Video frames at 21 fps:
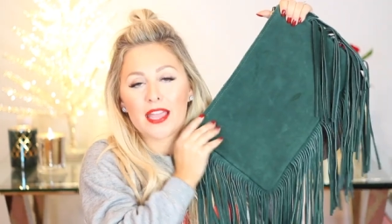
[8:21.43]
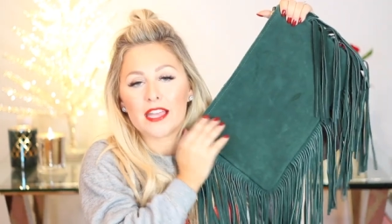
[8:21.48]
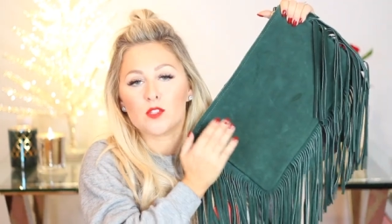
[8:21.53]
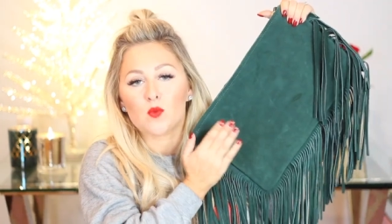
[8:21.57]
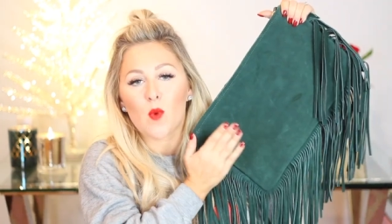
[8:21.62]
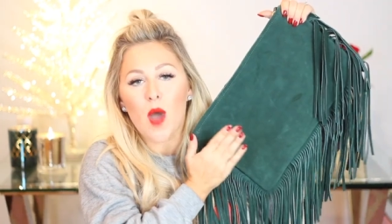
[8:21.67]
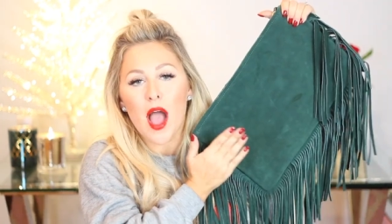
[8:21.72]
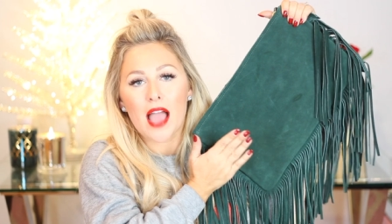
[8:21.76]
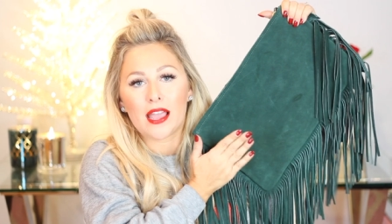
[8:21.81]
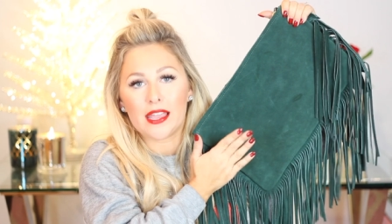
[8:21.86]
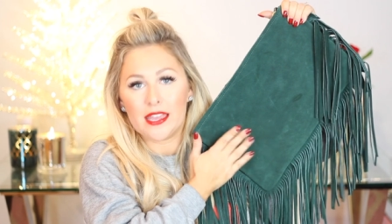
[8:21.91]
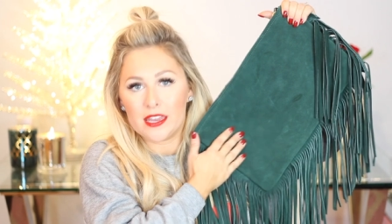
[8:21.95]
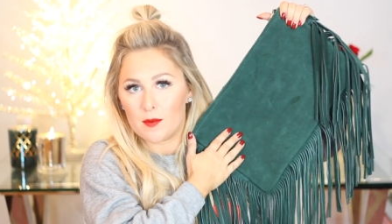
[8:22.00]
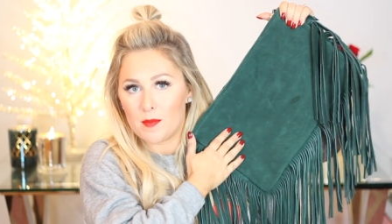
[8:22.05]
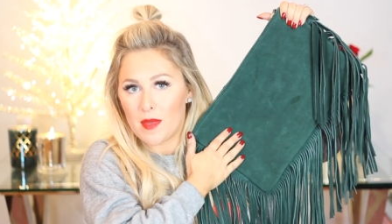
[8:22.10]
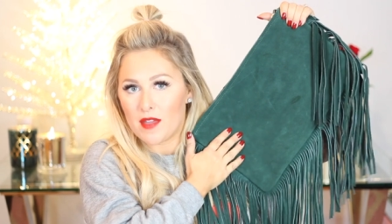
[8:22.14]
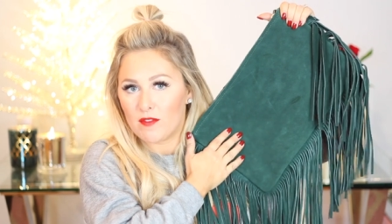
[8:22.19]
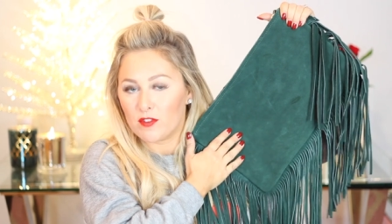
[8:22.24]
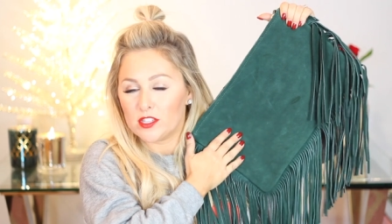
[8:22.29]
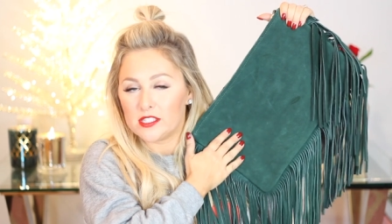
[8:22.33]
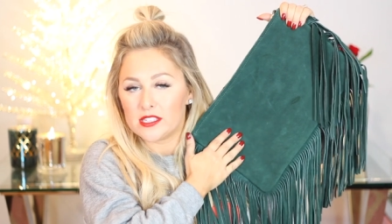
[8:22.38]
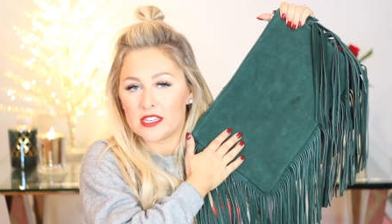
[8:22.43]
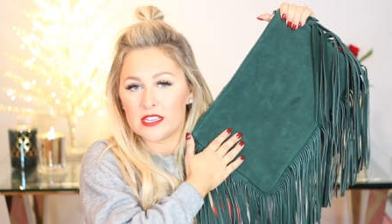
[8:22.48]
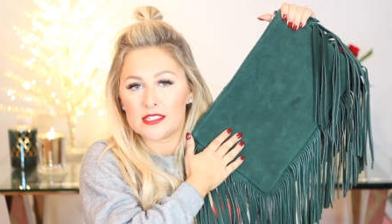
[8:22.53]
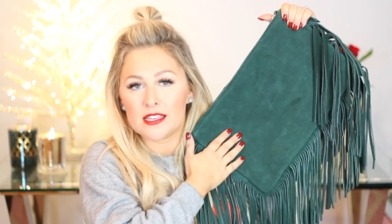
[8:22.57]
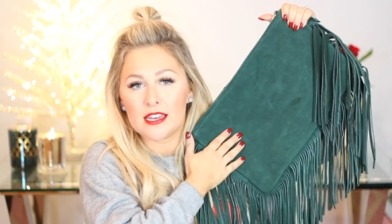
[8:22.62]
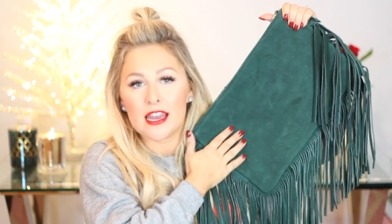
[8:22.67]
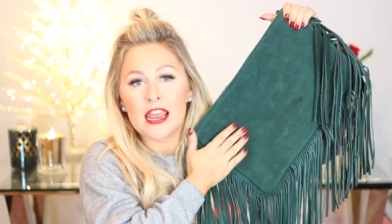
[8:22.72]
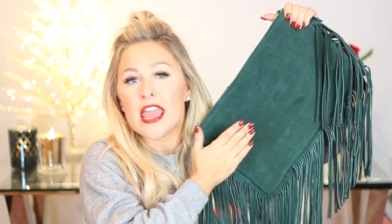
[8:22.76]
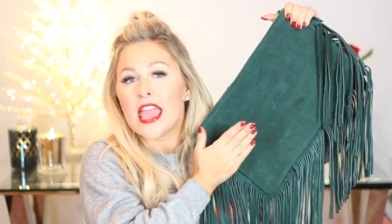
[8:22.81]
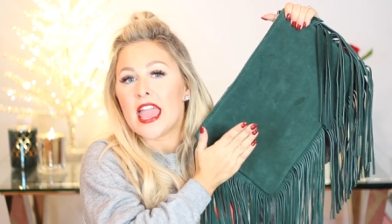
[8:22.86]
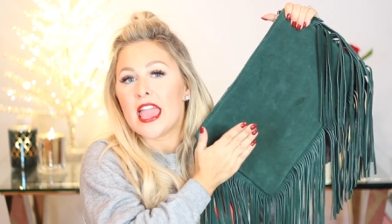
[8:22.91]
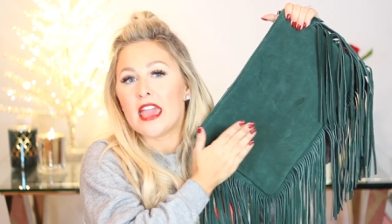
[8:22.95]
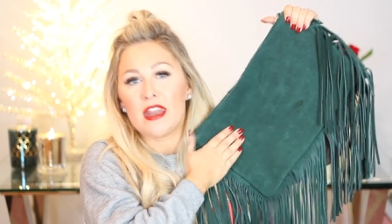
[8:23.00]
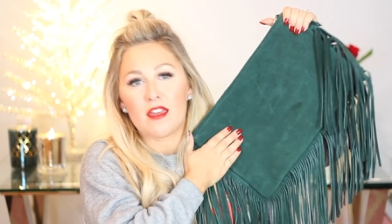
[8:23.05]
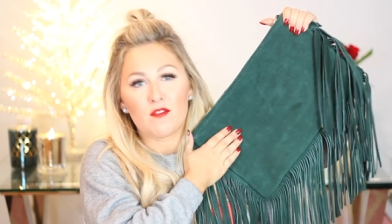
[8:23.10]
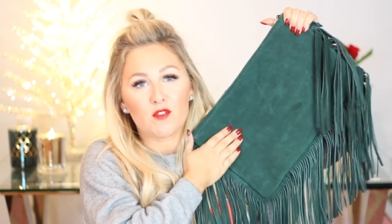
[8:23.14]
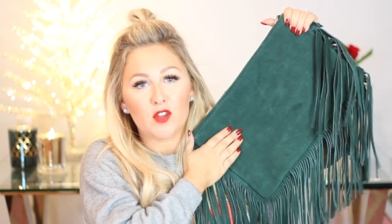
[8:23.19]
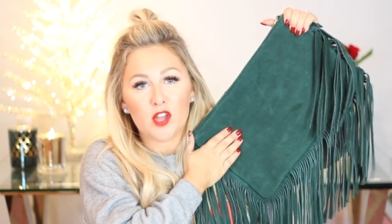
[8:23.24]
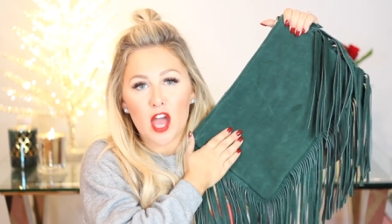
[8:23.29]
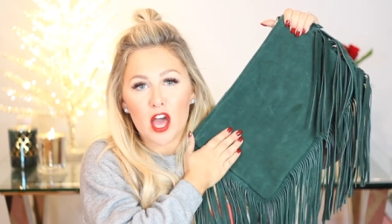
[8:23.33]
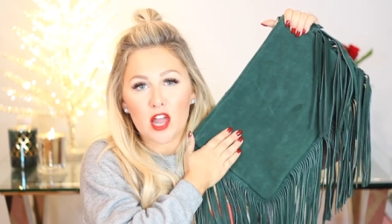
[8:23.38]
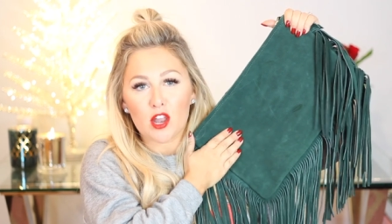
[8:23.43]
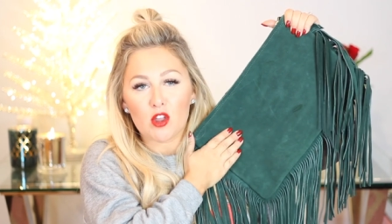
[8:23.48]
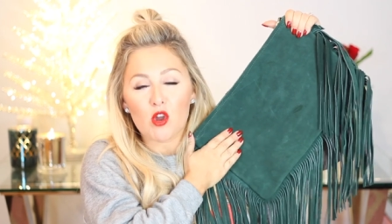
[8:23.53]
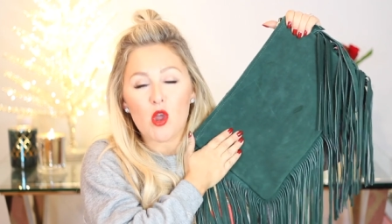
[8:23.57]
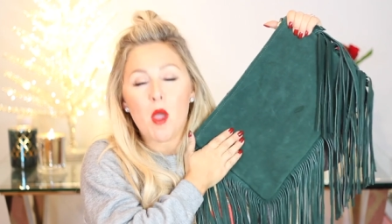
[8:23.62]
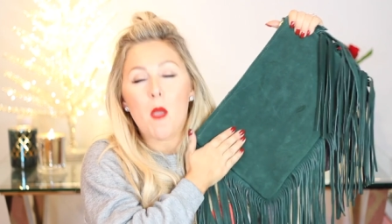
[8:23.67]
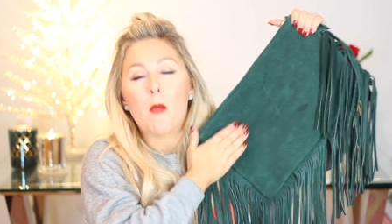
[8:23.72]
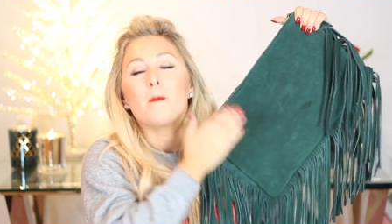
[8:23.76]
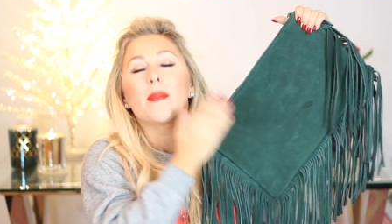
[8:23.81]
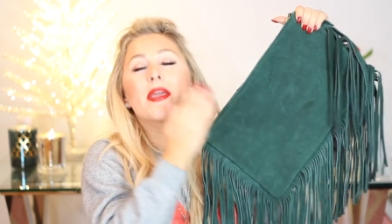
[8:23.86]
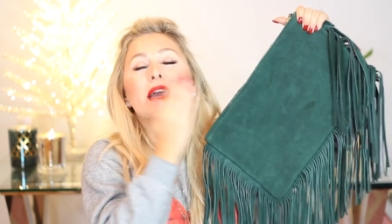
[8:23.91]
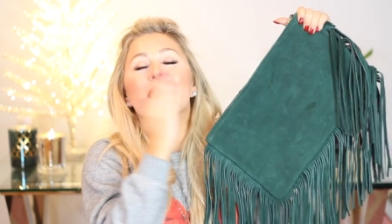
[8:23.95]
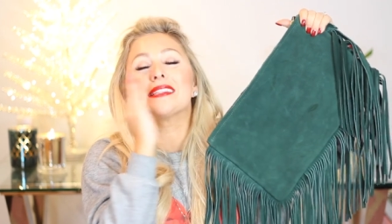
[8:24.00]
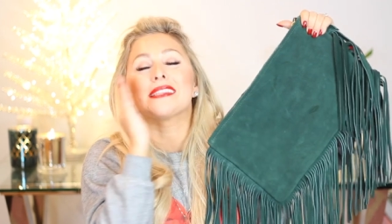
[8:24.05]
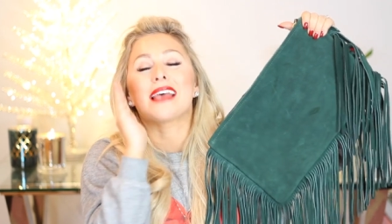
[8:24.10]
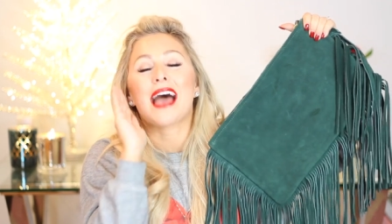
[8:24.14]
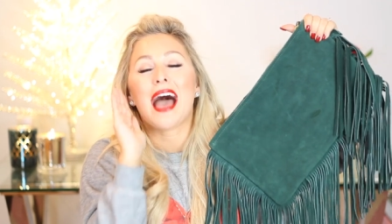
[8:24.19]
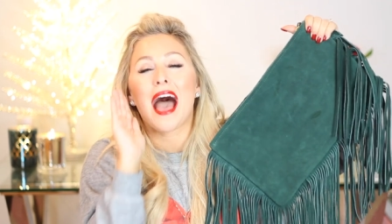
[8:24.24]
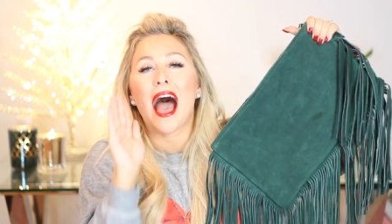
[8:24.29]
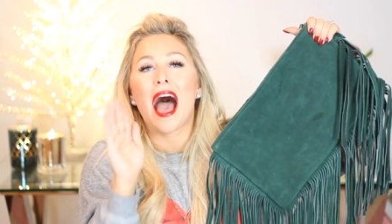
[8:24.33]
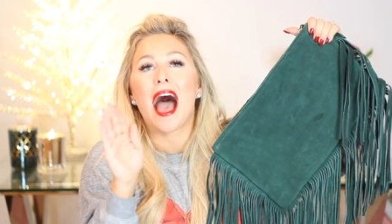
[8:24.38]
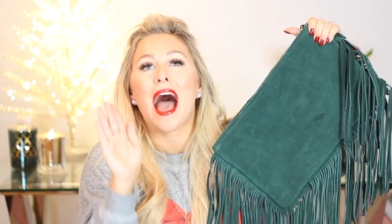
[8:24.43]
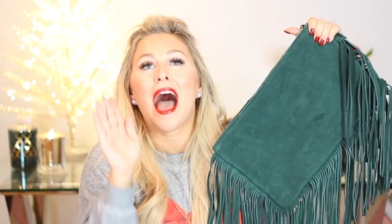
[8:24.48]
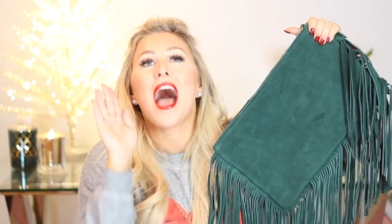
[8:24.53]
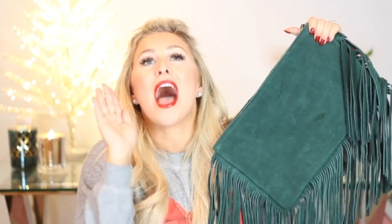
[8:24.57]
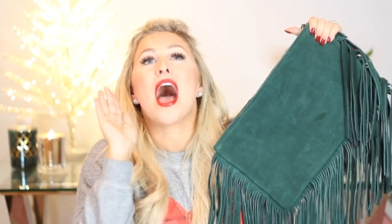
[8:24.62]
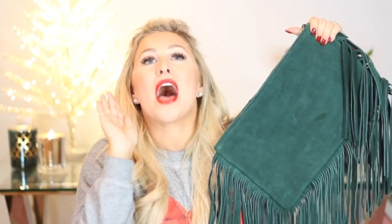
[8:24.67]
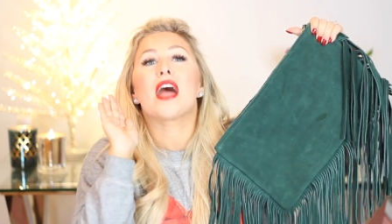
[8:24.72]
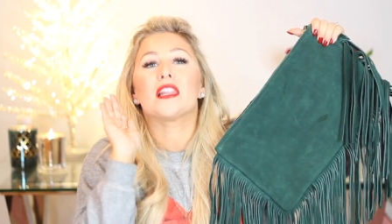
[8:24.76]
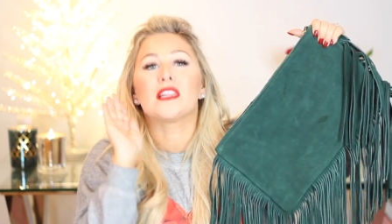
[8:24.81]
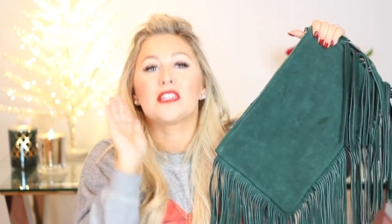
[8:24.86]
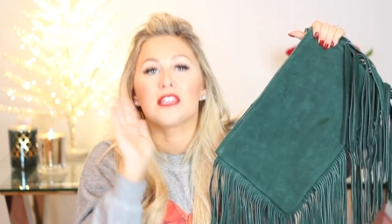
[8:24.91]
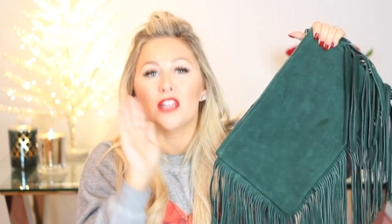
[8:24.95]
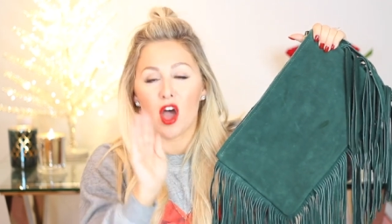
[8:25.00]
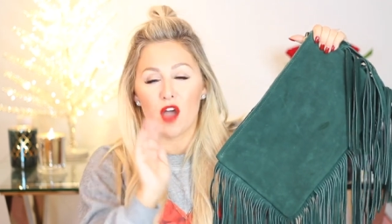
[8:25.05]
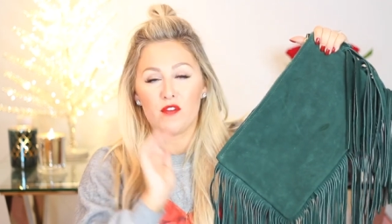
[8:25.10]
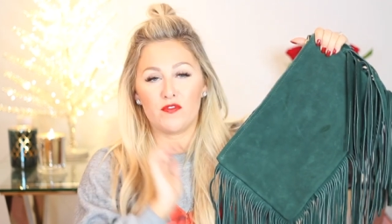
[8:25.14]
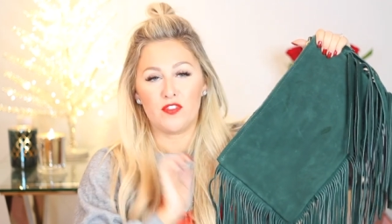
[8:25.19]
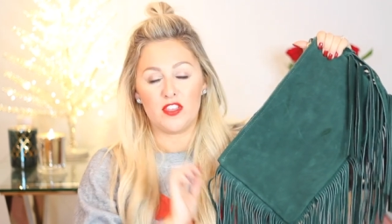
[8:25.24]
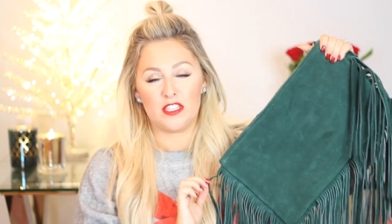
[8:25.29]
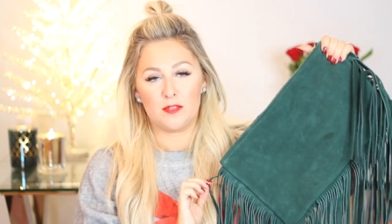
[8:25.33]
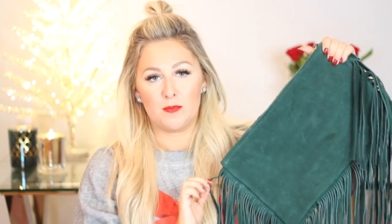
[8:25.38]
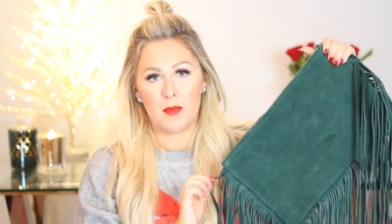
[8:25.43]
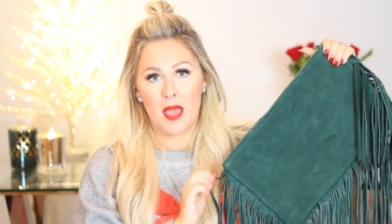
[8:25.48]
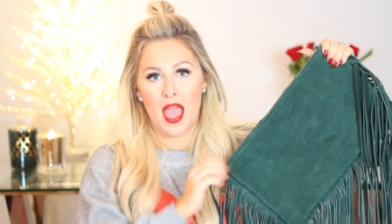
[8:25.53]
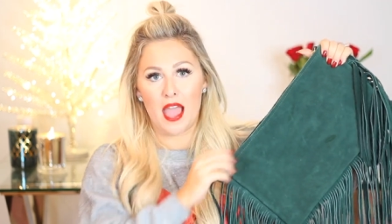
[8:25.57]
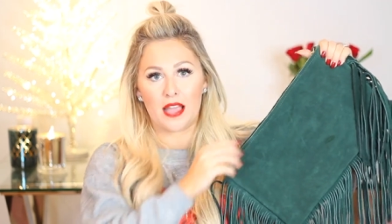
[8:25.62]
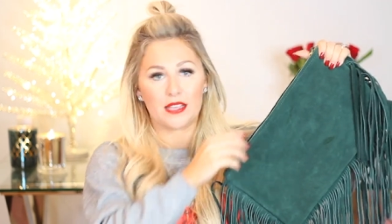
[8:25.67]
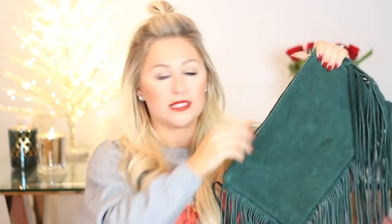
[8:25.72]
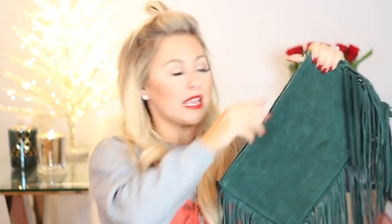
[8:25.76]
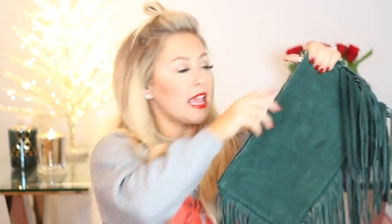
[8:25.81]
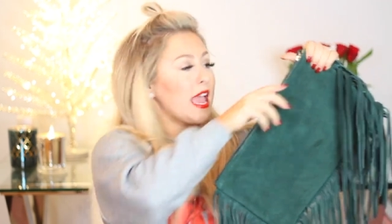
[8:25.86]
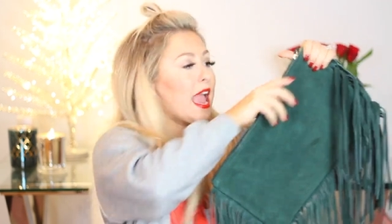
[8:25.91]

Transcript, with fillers: It's why I get them every season and every color, because I love these bags.